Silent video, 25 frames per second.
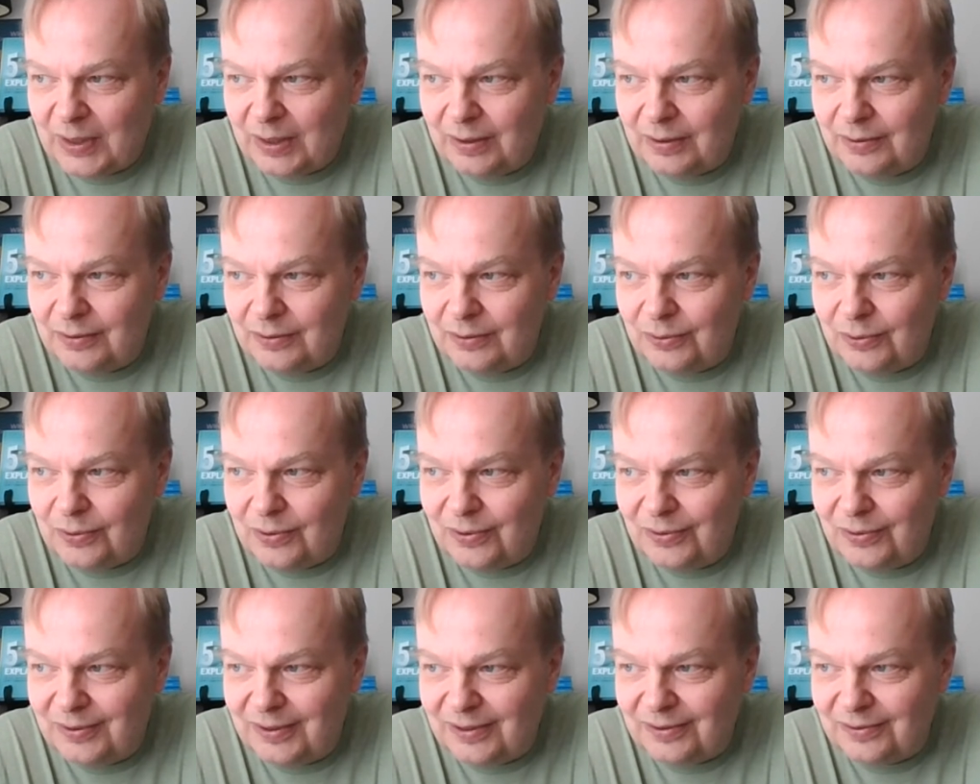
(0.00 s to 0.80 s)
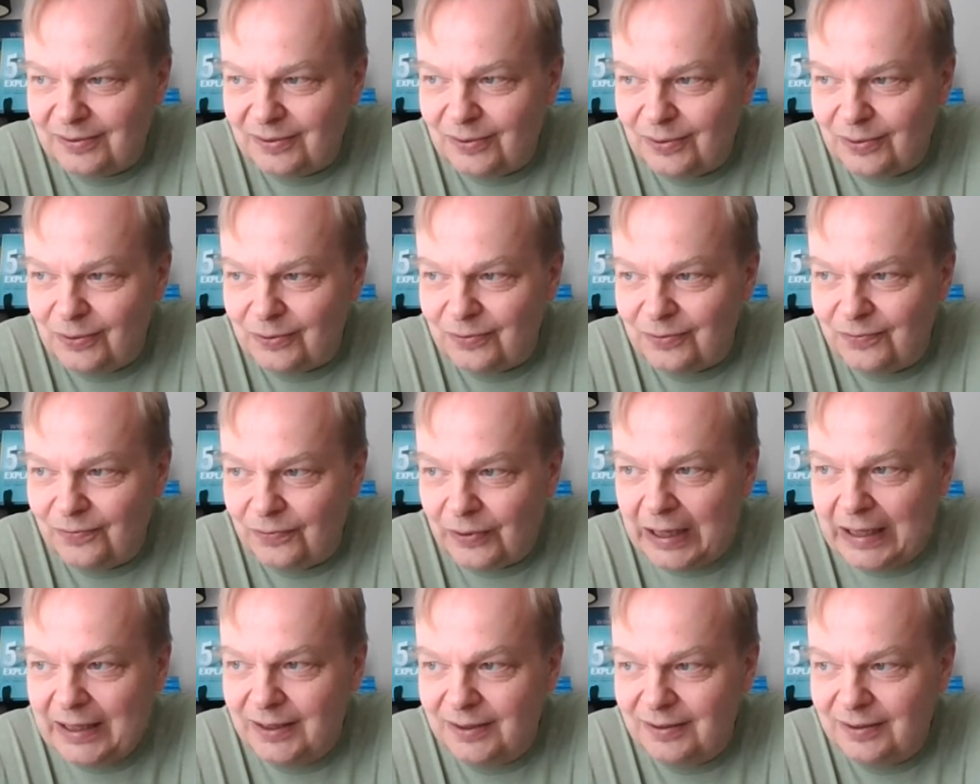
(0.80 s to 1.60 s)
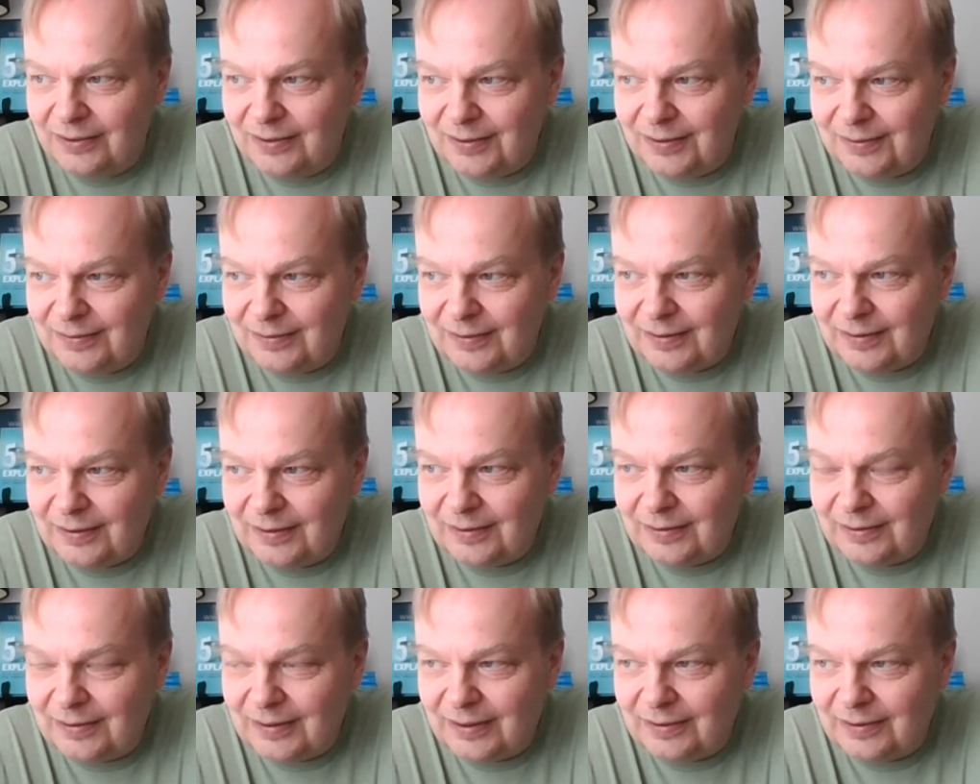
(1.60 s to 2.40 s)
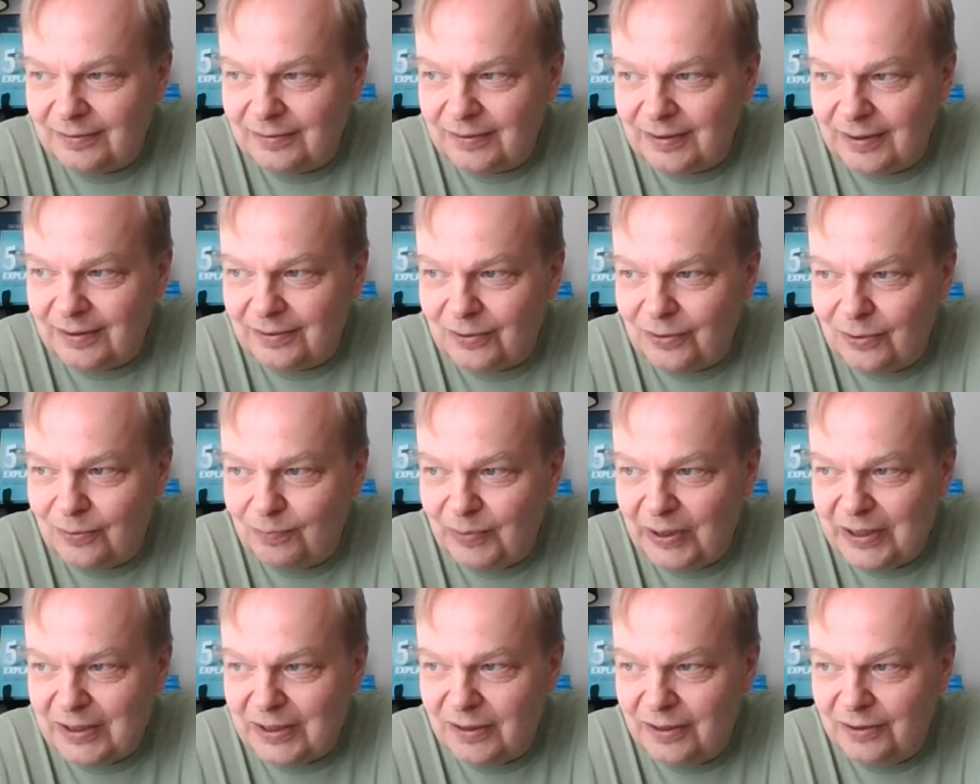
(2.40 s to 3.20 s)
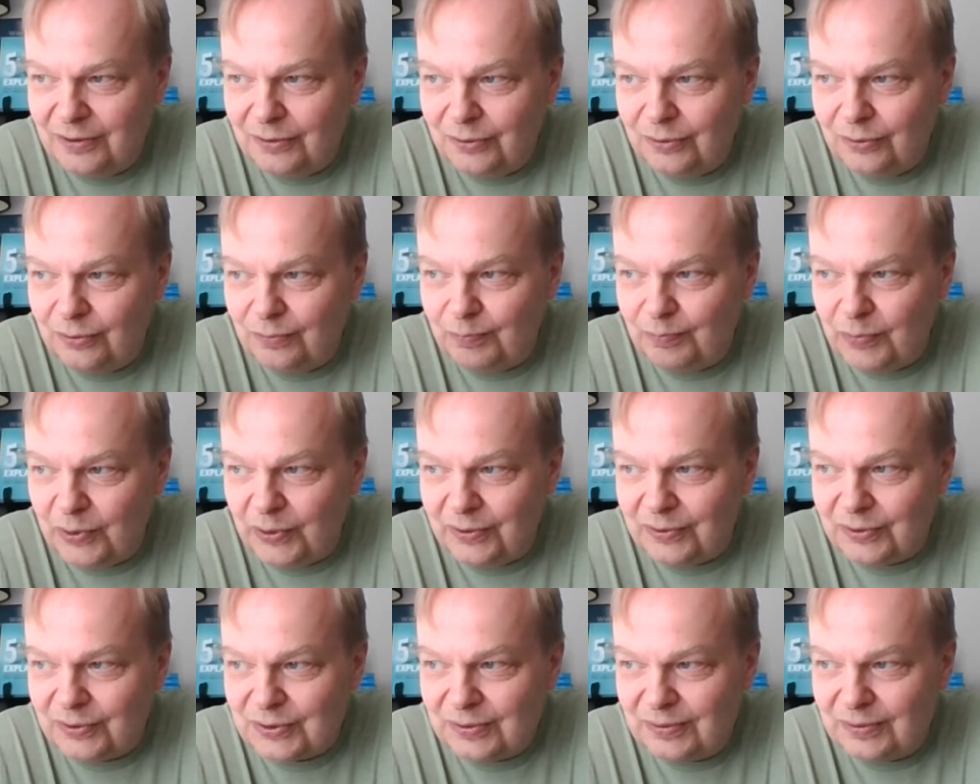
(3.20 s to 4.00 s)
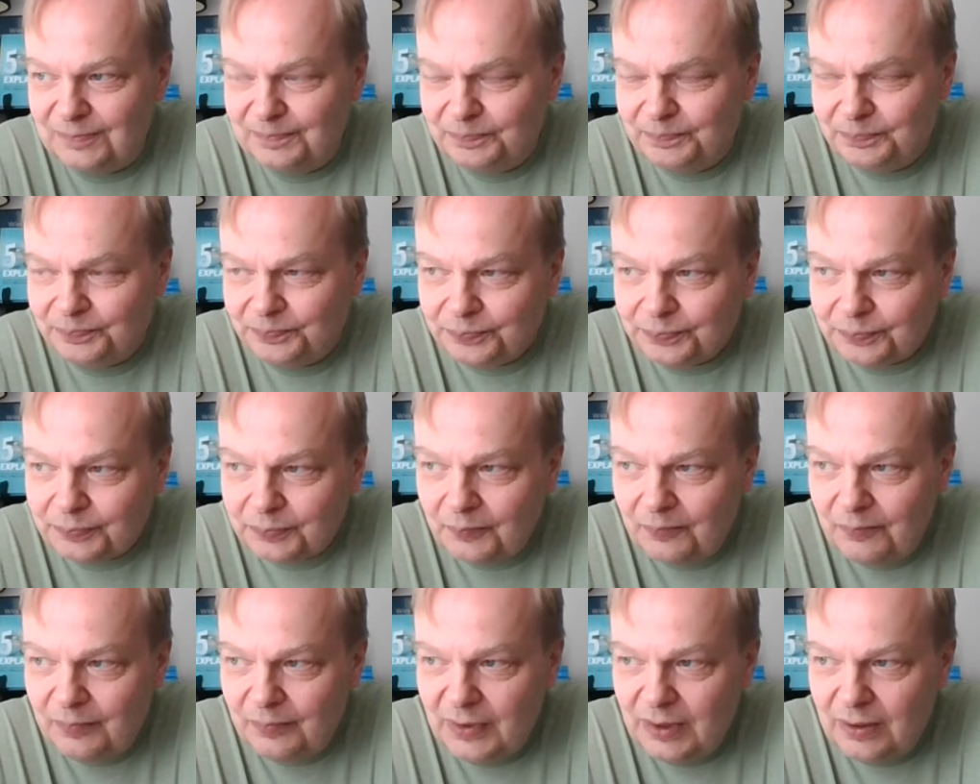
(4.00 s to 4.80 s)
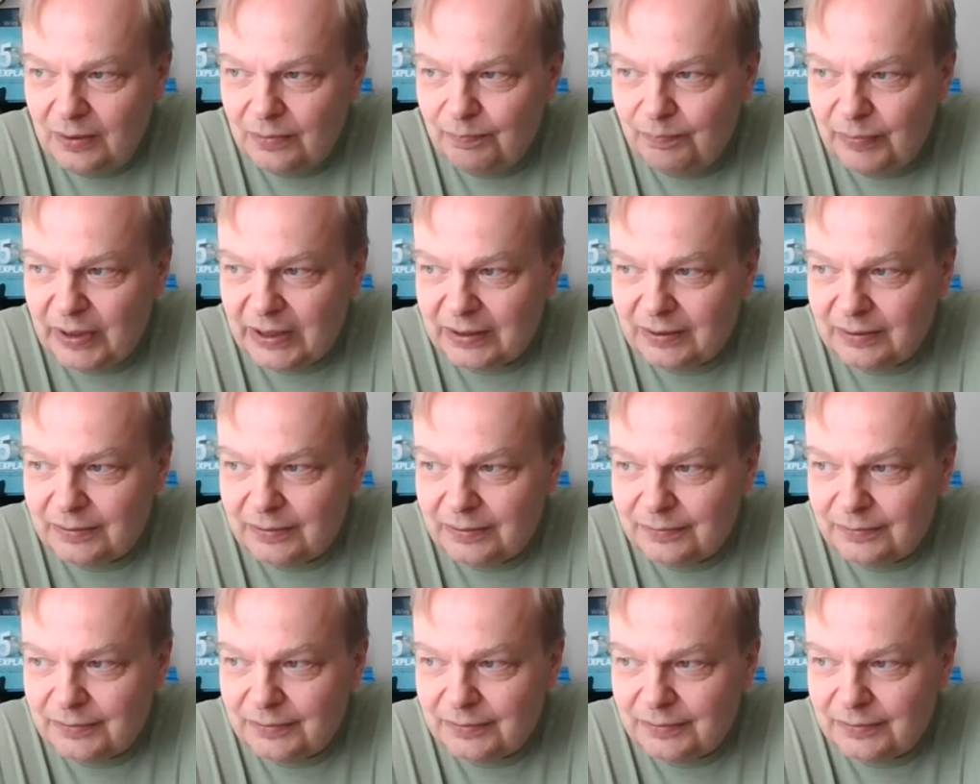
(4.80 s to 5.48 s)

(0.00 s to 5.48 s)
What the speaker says: to contact old friend than completely new person. But